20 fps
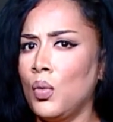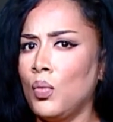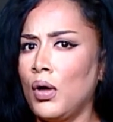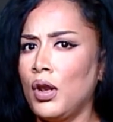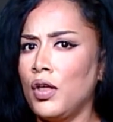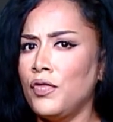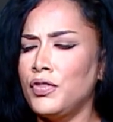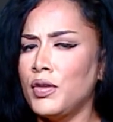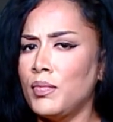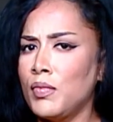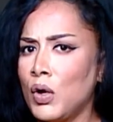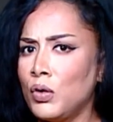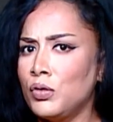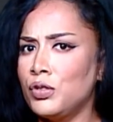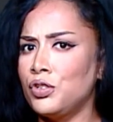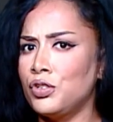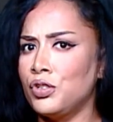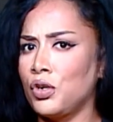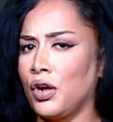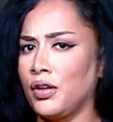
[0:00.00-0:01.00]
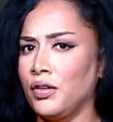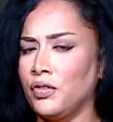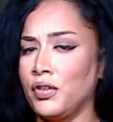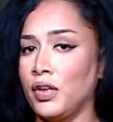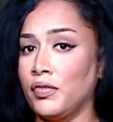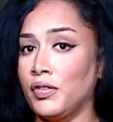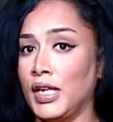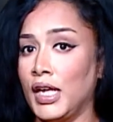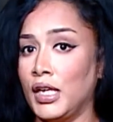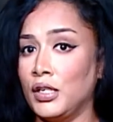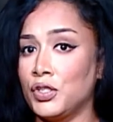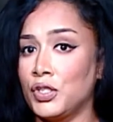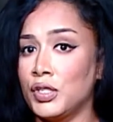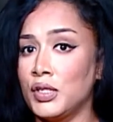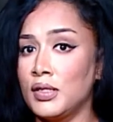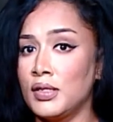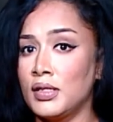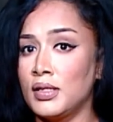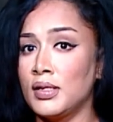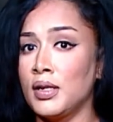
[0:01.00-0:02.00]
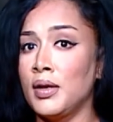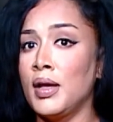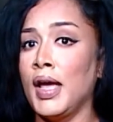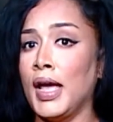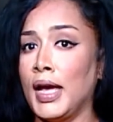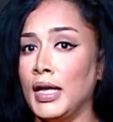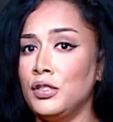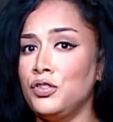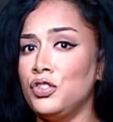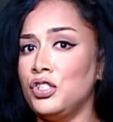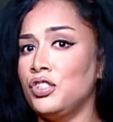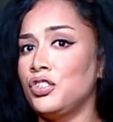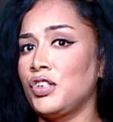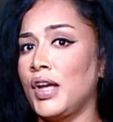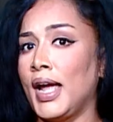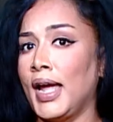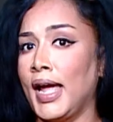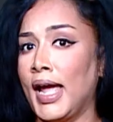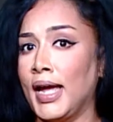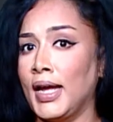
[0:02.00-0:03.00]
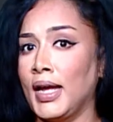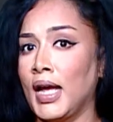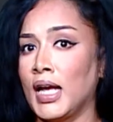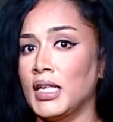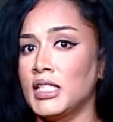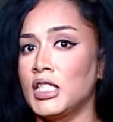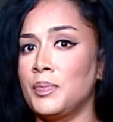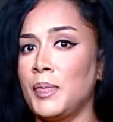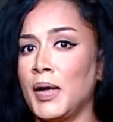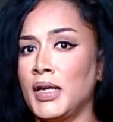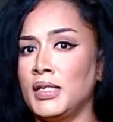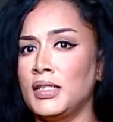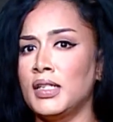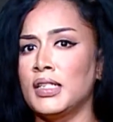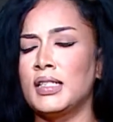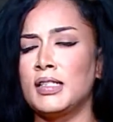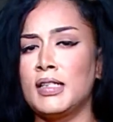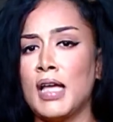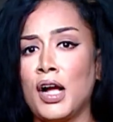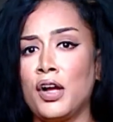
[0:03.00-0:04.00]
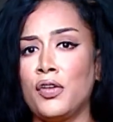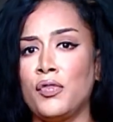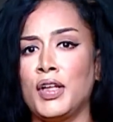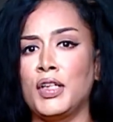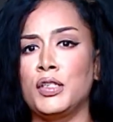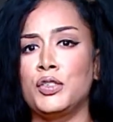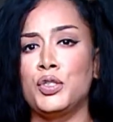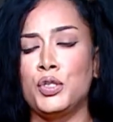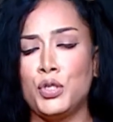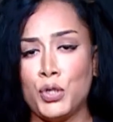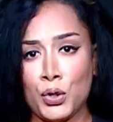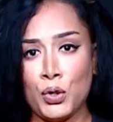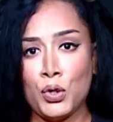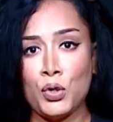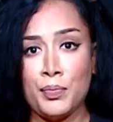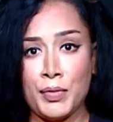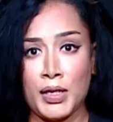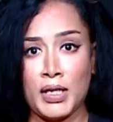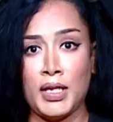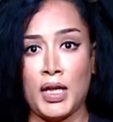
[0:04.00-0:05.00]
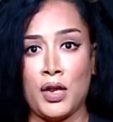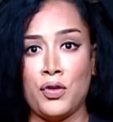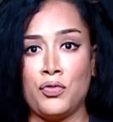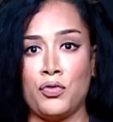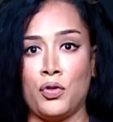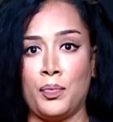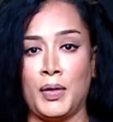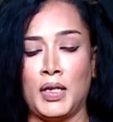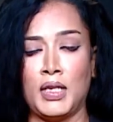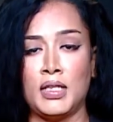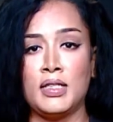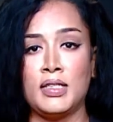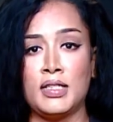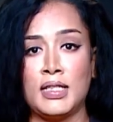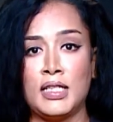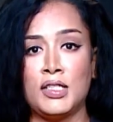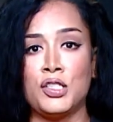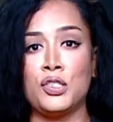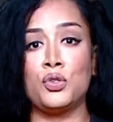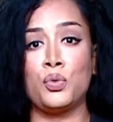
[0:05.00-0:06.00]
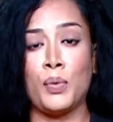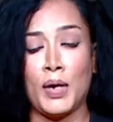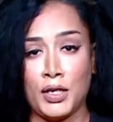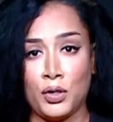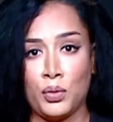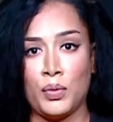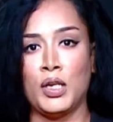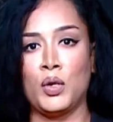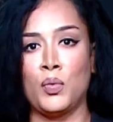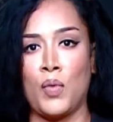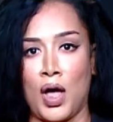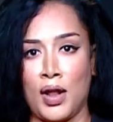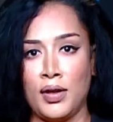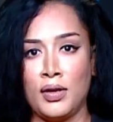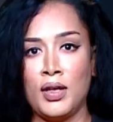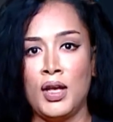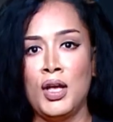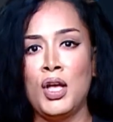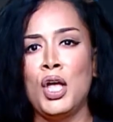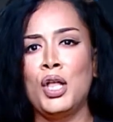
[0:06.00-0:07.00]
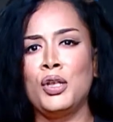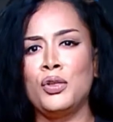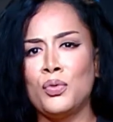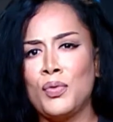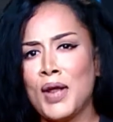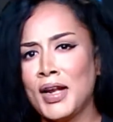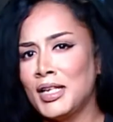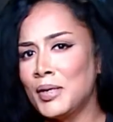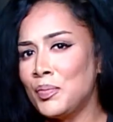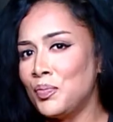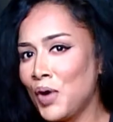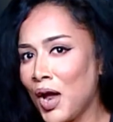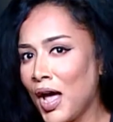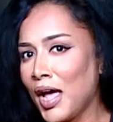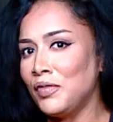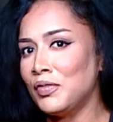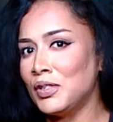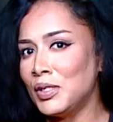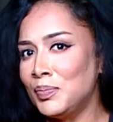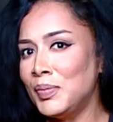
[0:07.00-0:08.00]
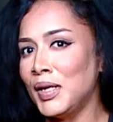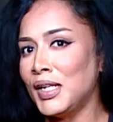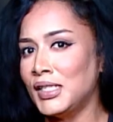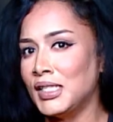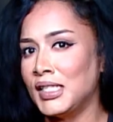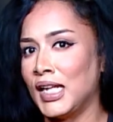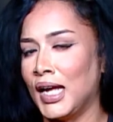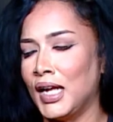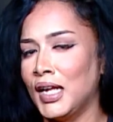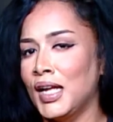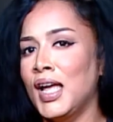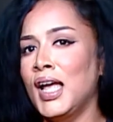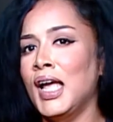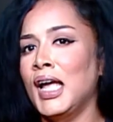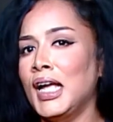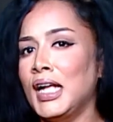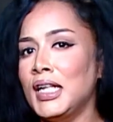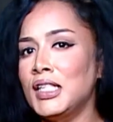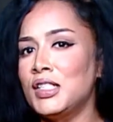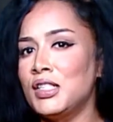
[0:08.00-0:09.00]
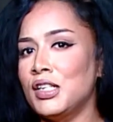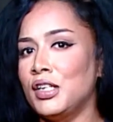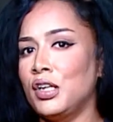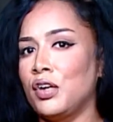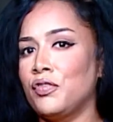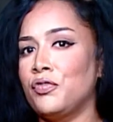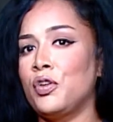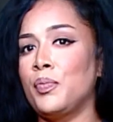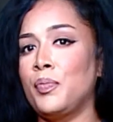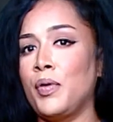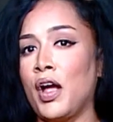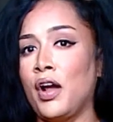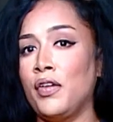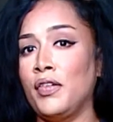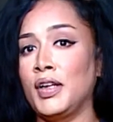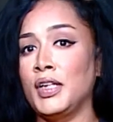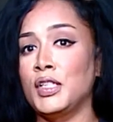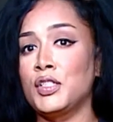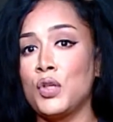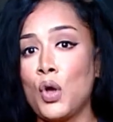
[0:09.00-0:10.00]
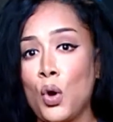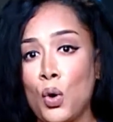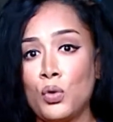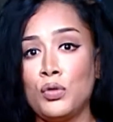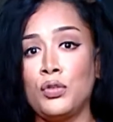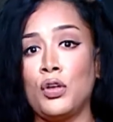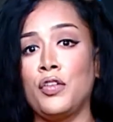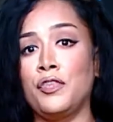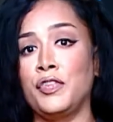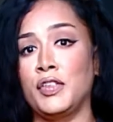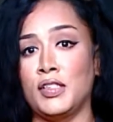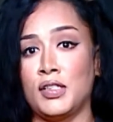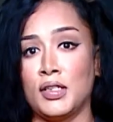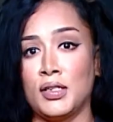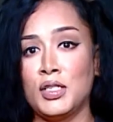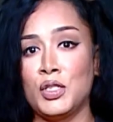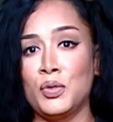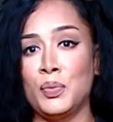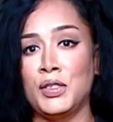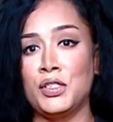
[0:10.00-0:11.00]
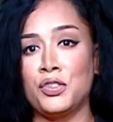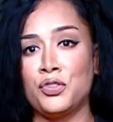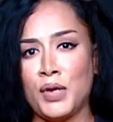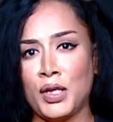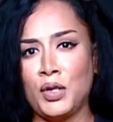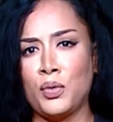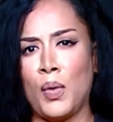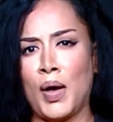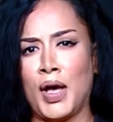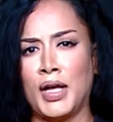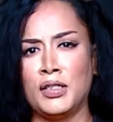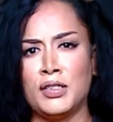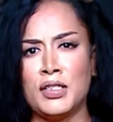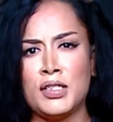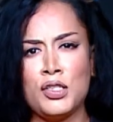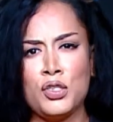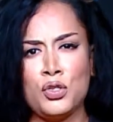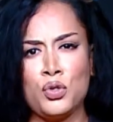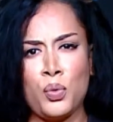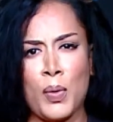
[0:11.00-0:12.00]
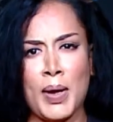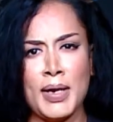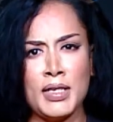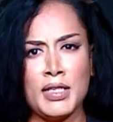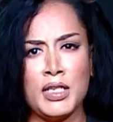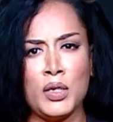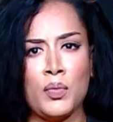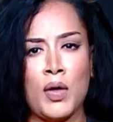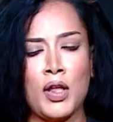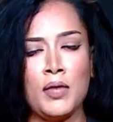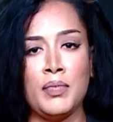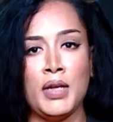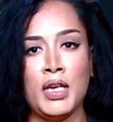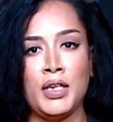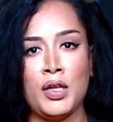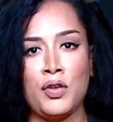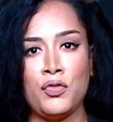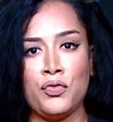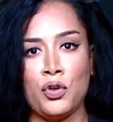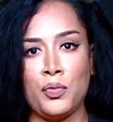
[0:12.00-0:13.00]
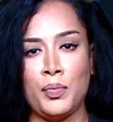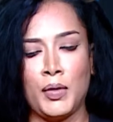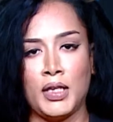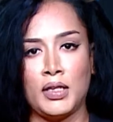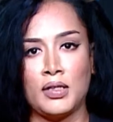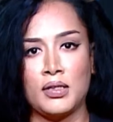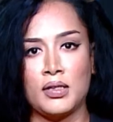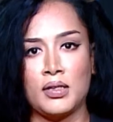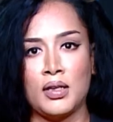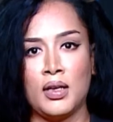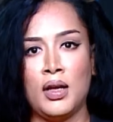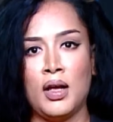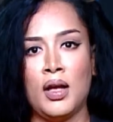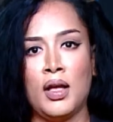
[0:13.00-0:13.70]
One of the most shocking revelations, NGJA has spent a staggering 2 billion rupees since 2021 to rent a private building instead of repairing its own offices, which required just 21 million rupees.